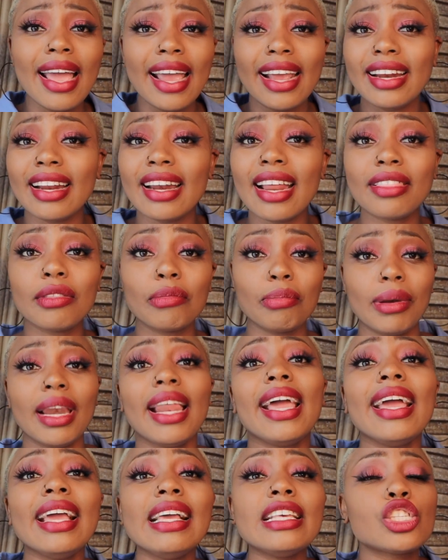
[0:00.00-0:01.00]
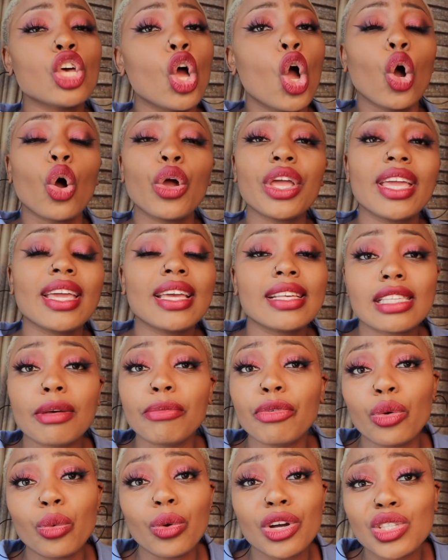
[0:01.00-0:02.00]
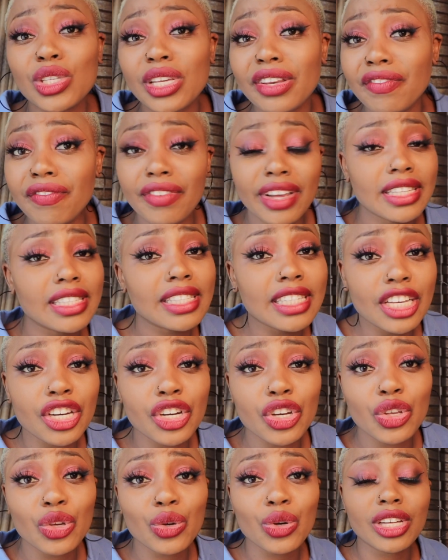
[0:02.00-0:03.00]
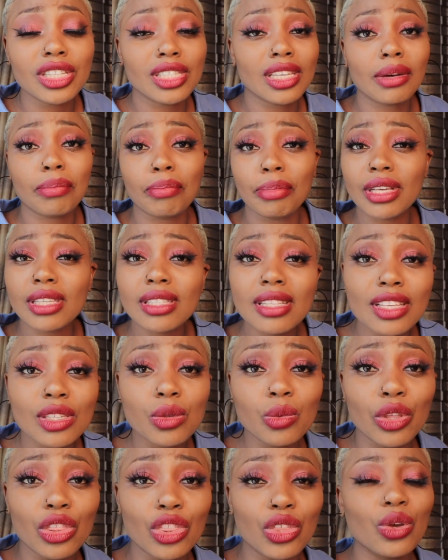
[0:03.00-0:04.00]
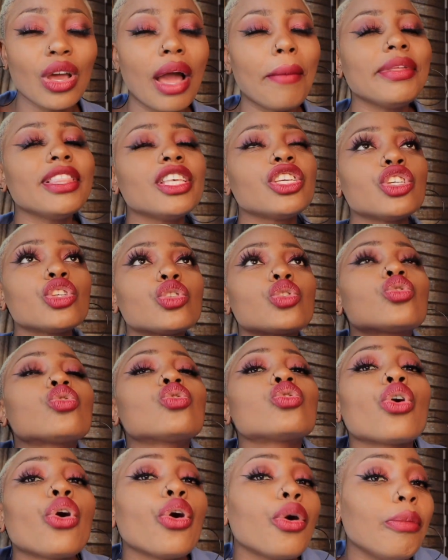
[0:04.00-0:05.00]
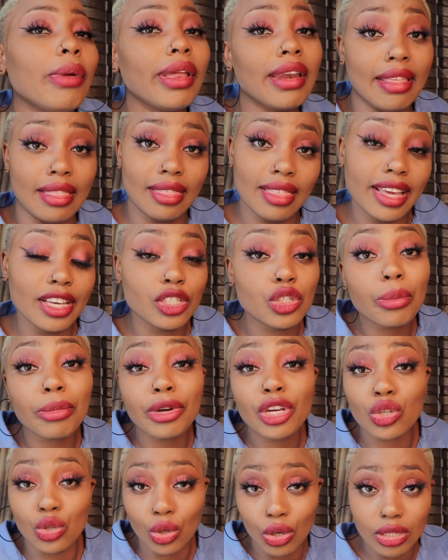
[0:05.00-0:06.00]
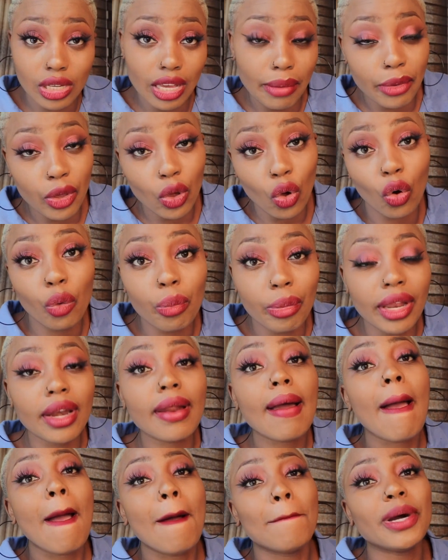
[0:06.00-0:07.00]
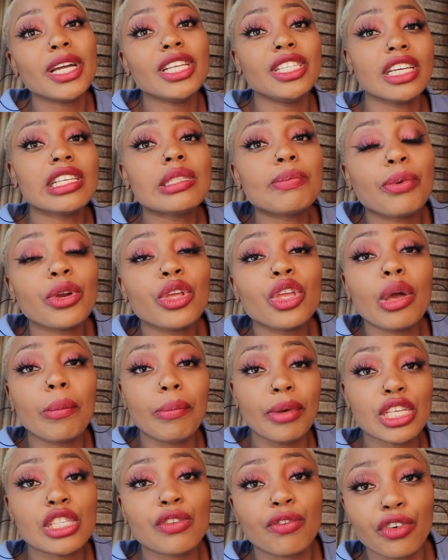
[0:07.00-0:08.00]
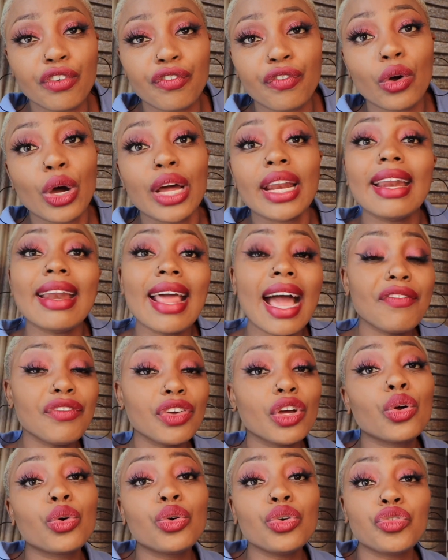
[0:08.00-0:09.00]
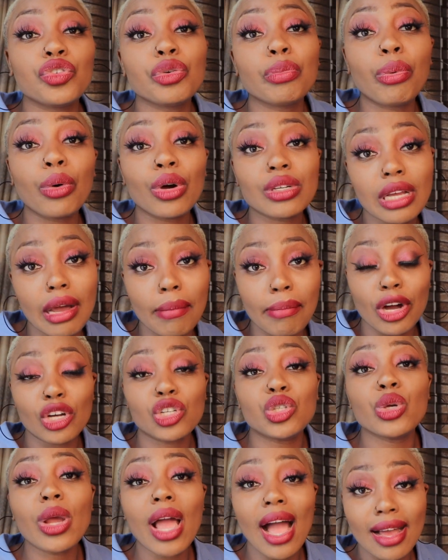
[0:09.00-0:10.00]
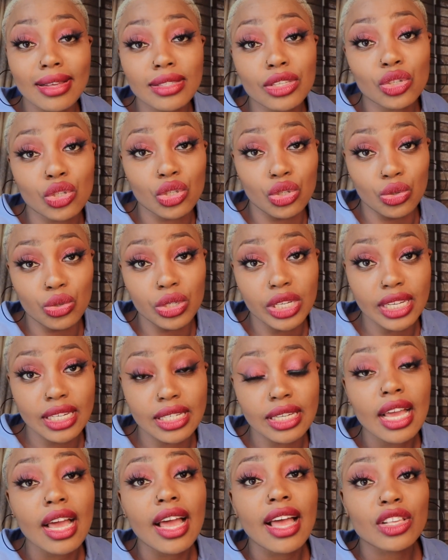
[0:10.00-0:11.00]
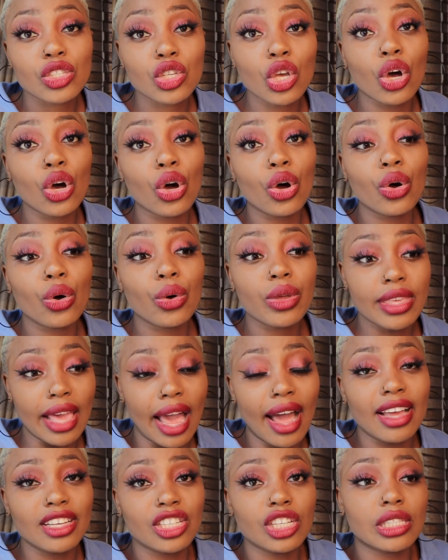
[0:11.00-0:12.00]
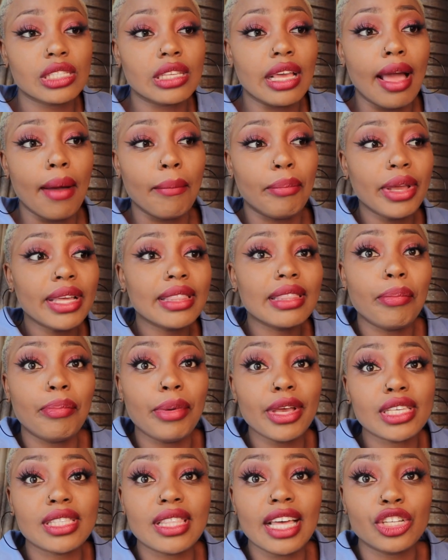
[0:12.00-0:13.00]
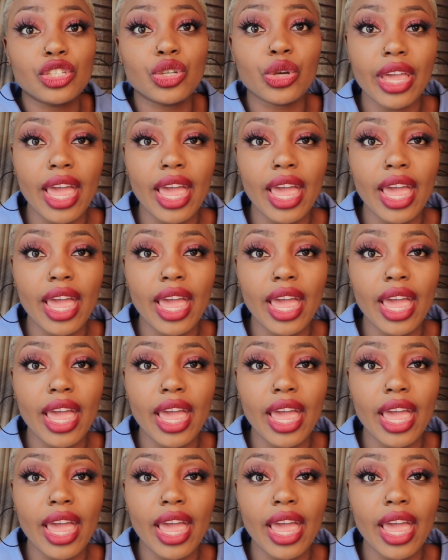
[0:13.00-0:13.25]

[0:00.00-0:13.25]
in another place, or you can get someone who wants to invest in you and start business with you. I mean, there's just so many things, so many doors can be opened by just putting your best foot forward and having a good report about you as a student. So yeah, just being the best that you